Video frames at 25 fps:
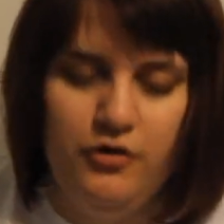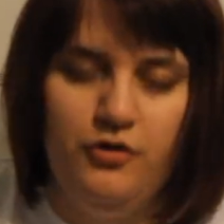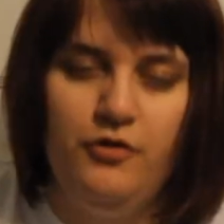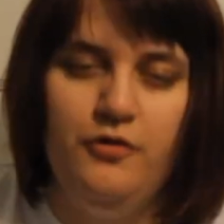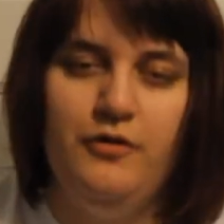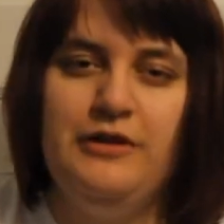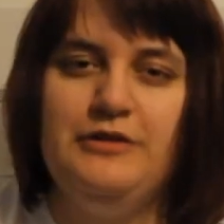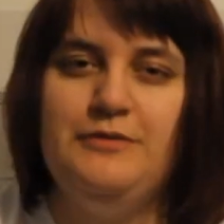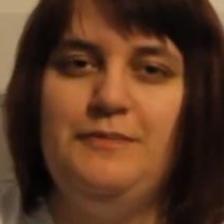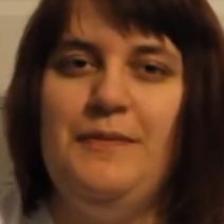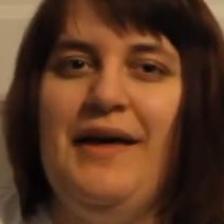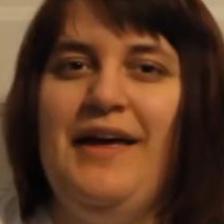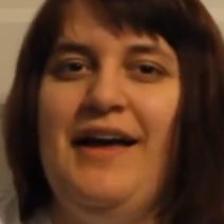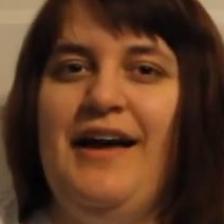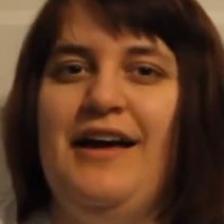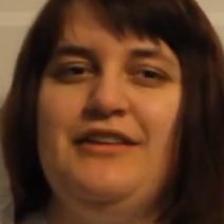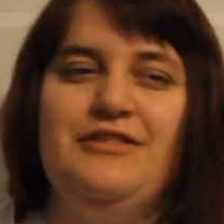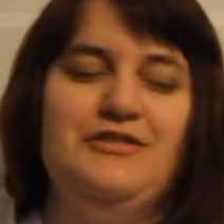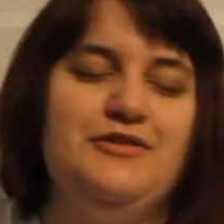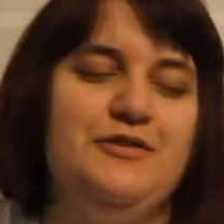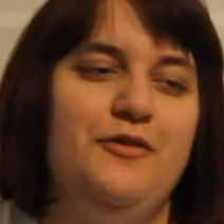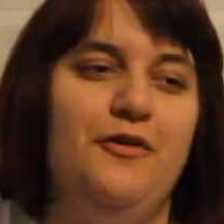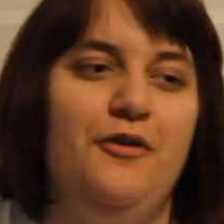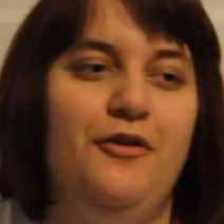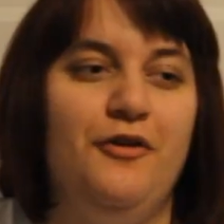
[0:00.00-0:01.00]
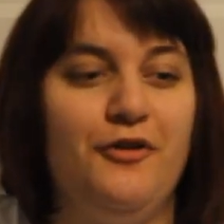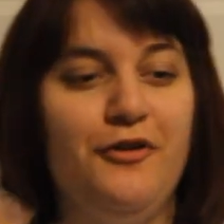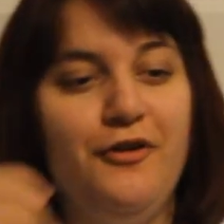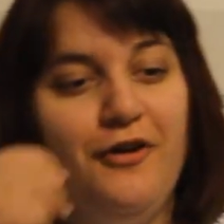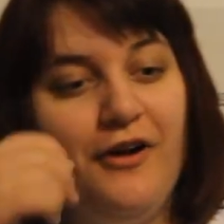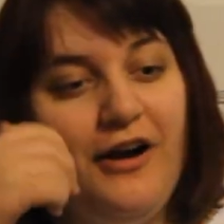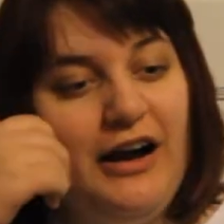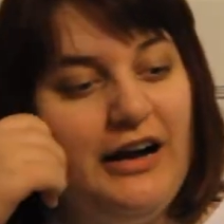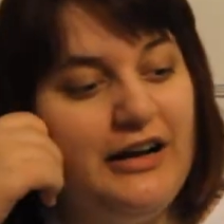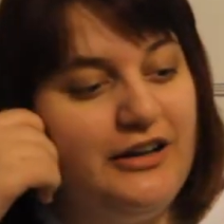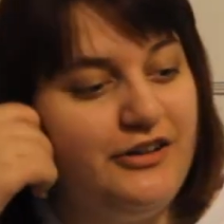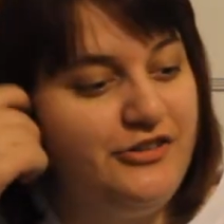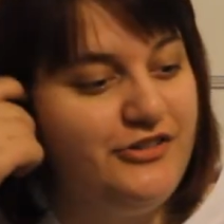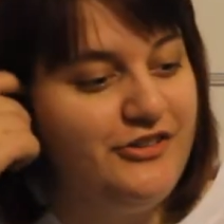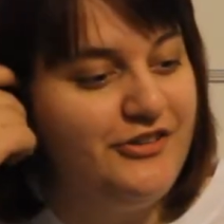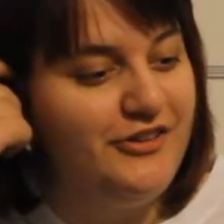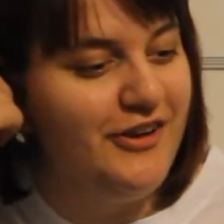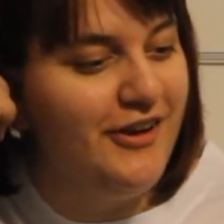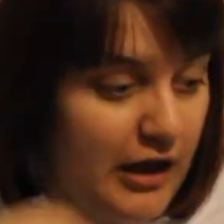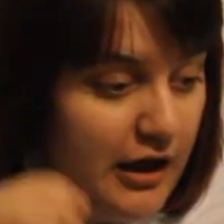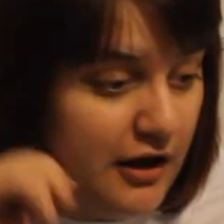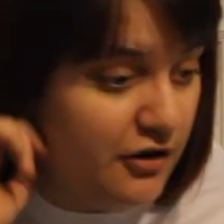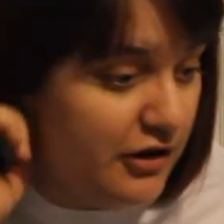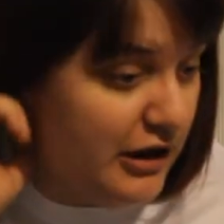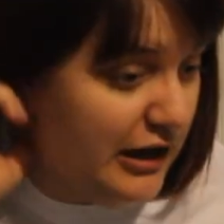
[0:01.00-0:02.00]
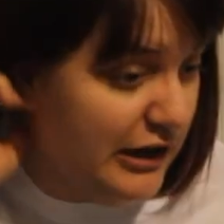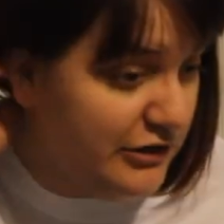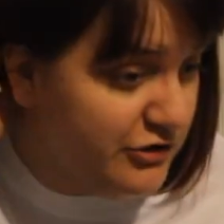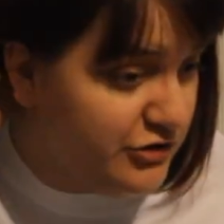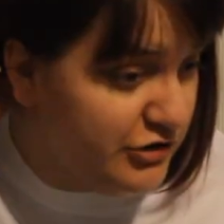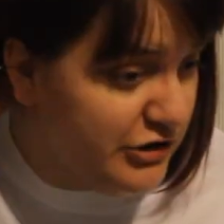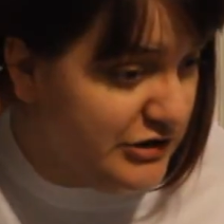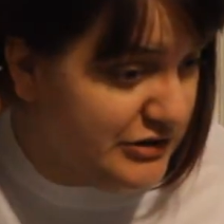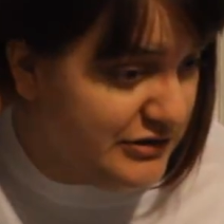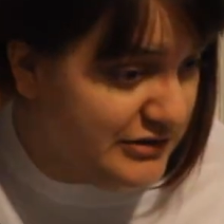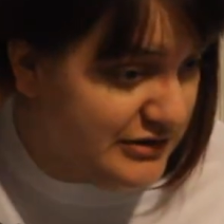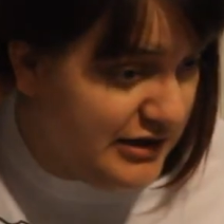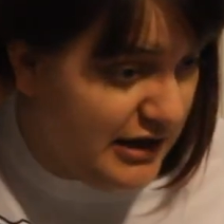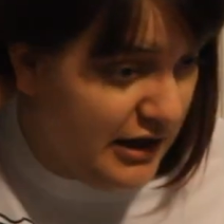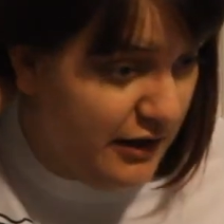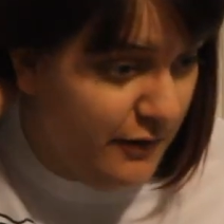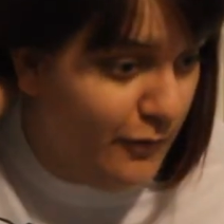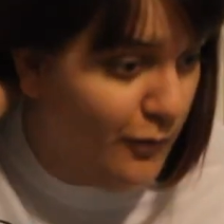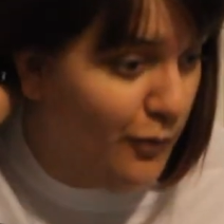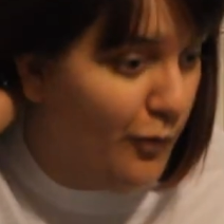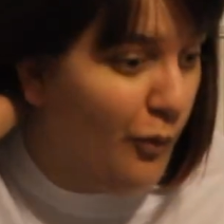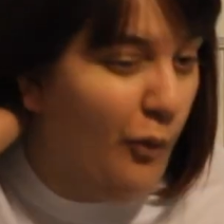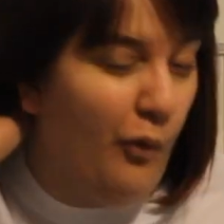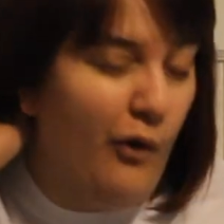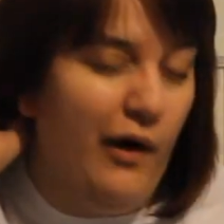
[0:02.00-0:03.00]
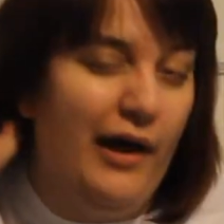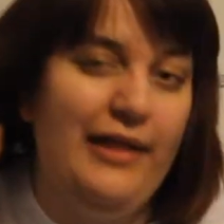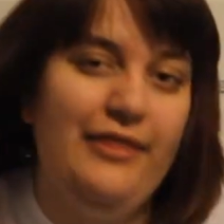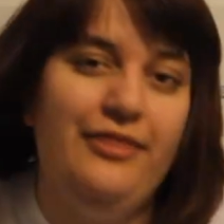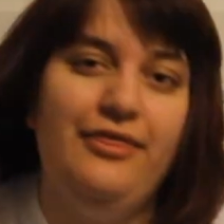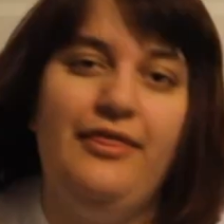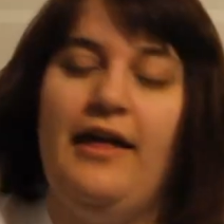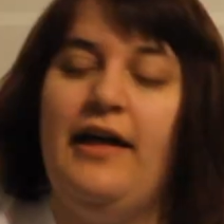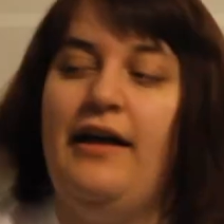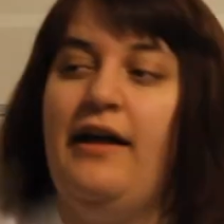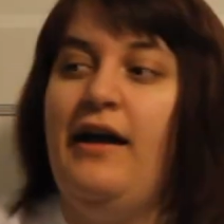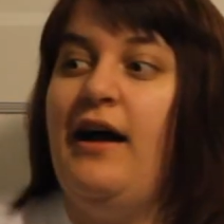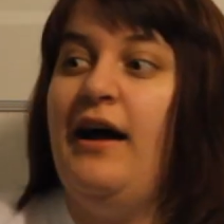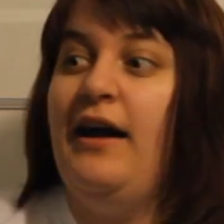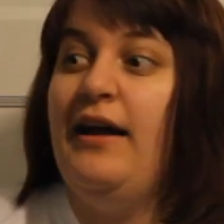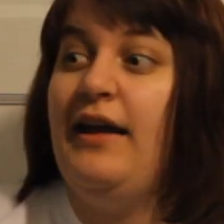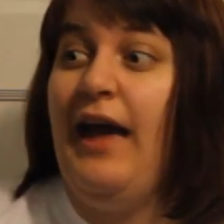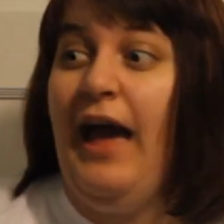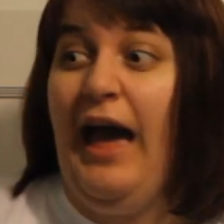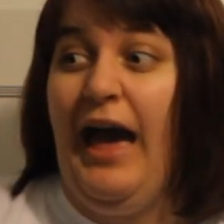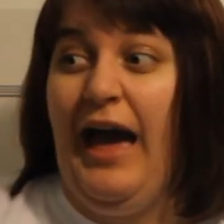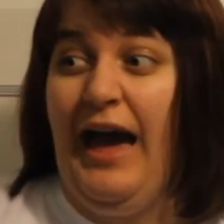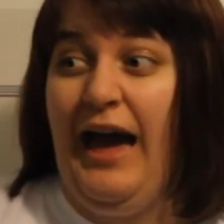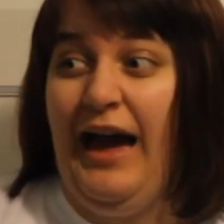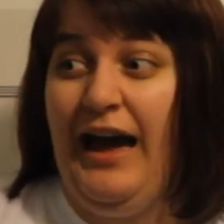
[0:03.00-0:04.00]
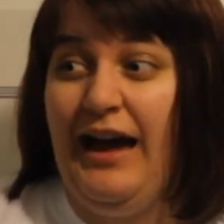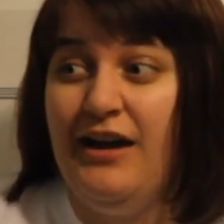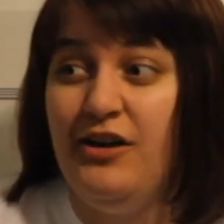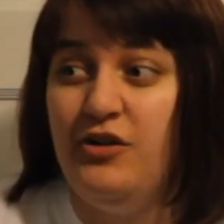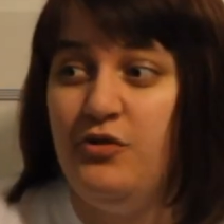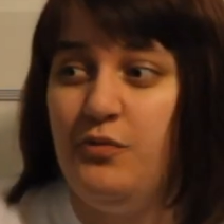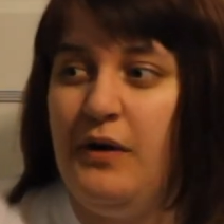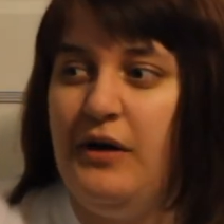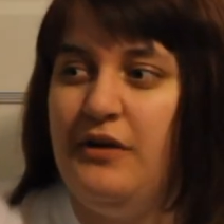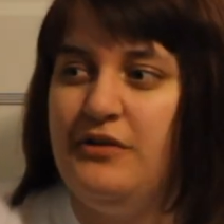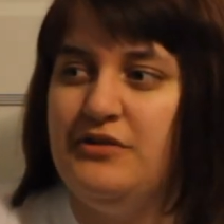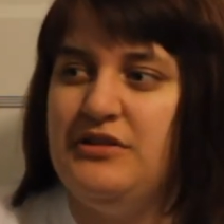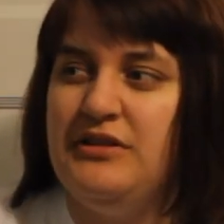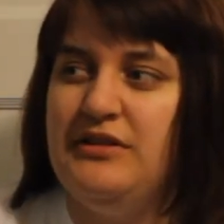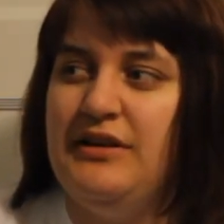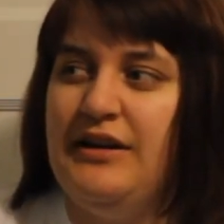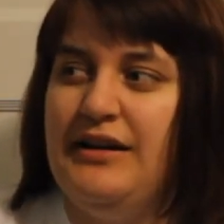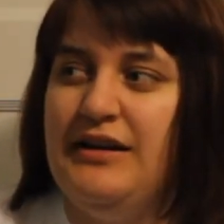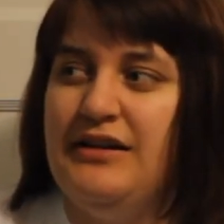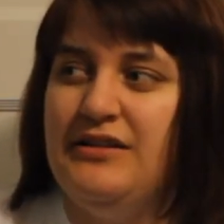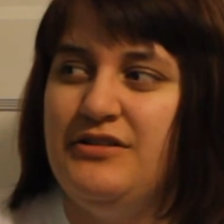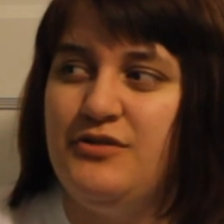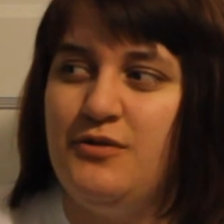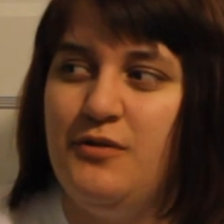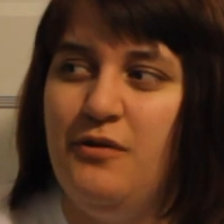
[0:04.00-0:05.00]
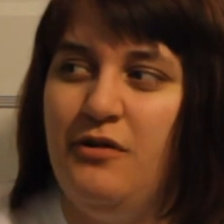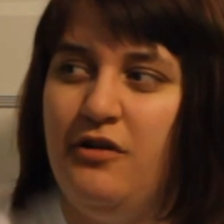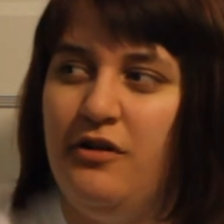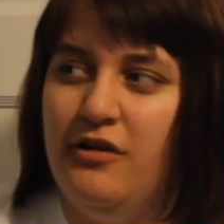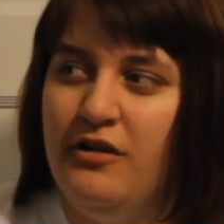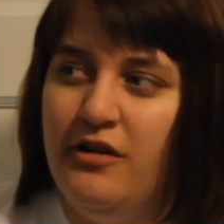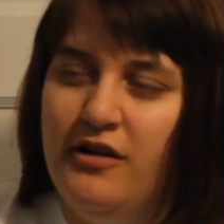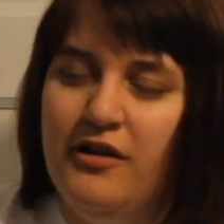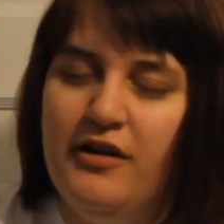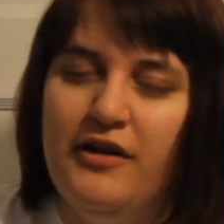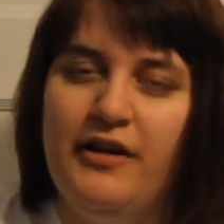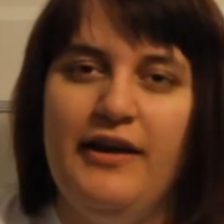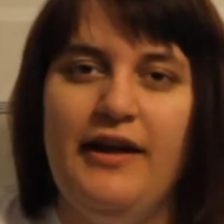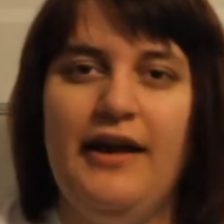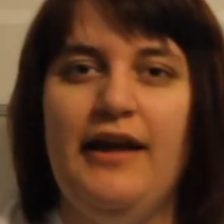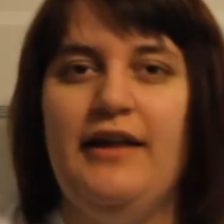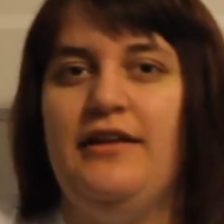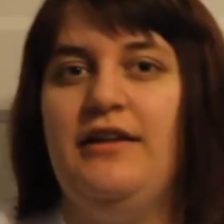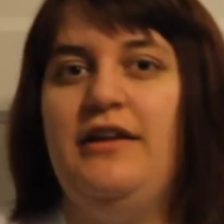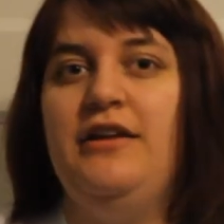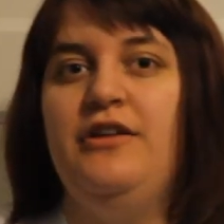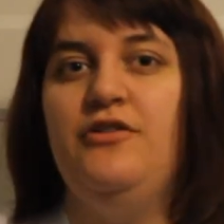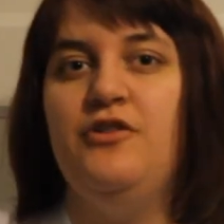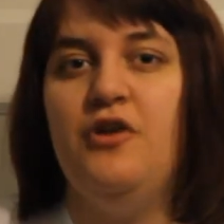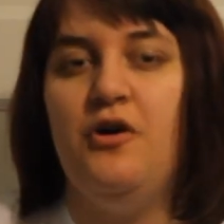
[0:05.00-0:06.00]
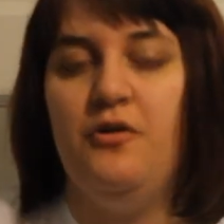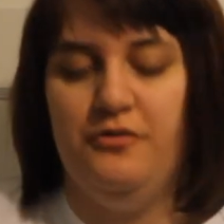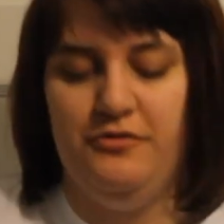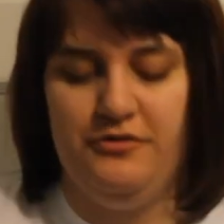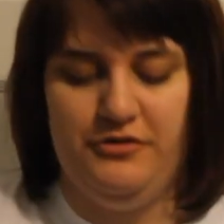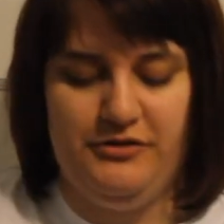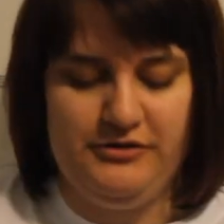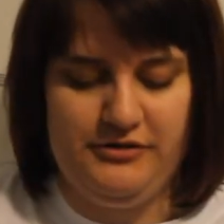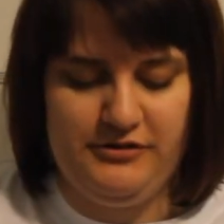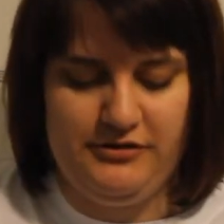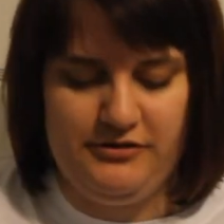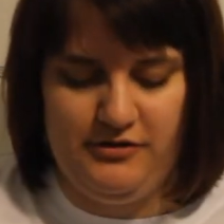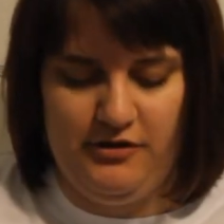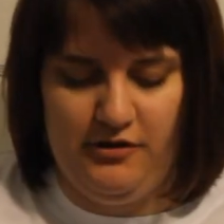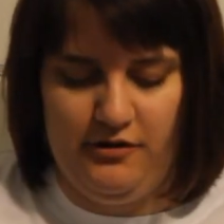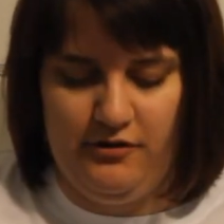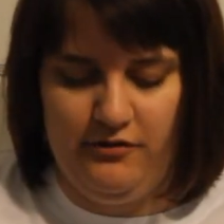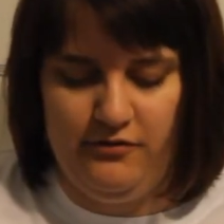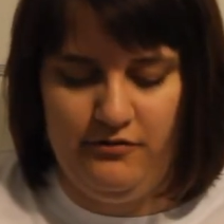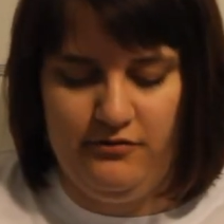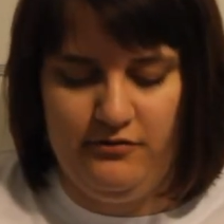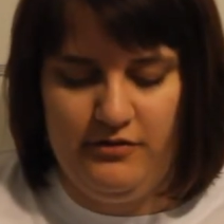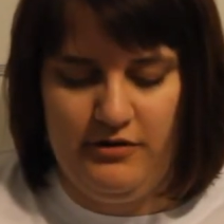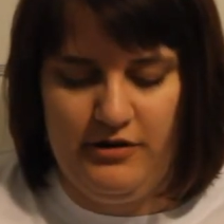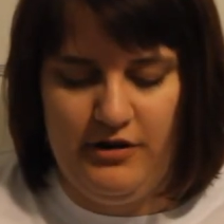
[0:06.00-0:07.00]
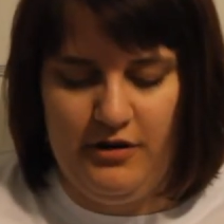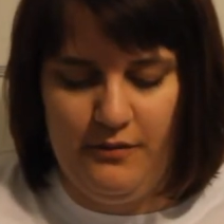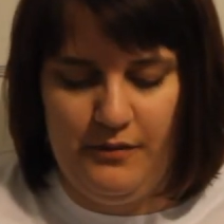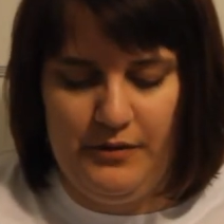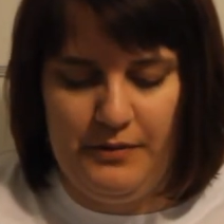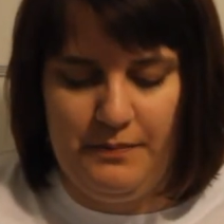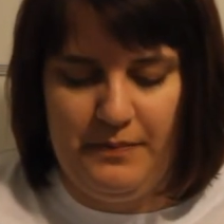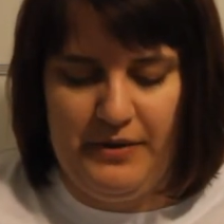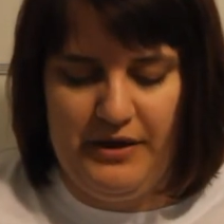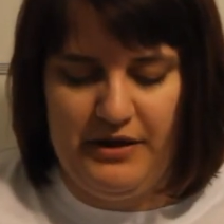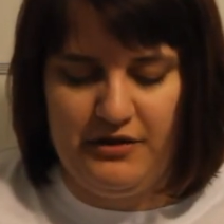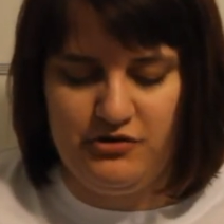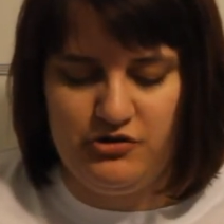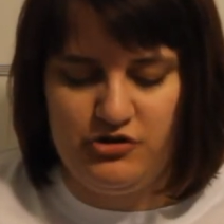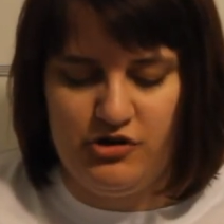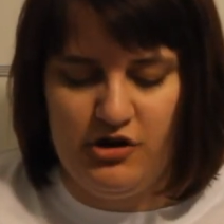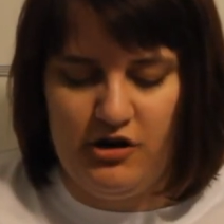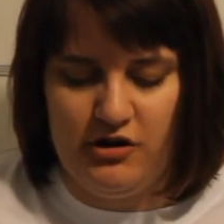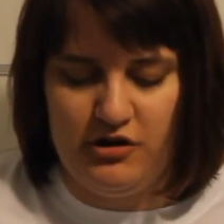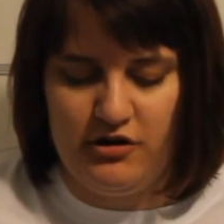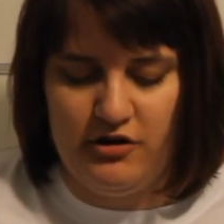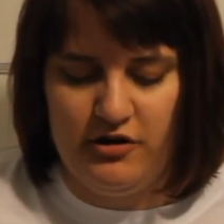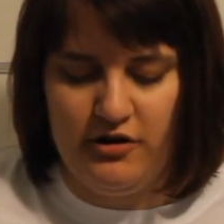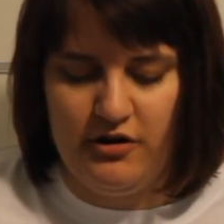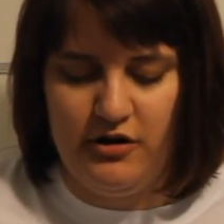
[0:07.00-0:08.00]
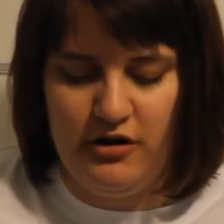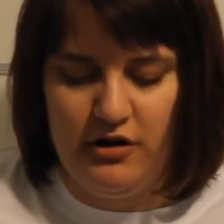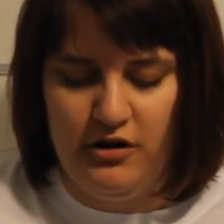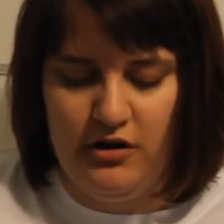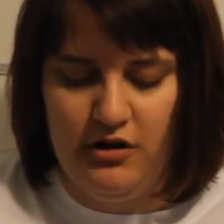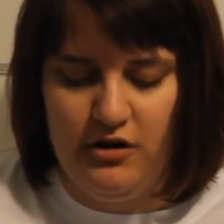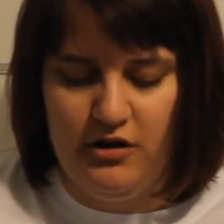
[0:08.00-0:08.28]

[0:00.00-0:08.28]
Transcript: Who was my high school crush? I'll actually say one that I had while I was in high school, and he knows, so it wouldn't be a shocker.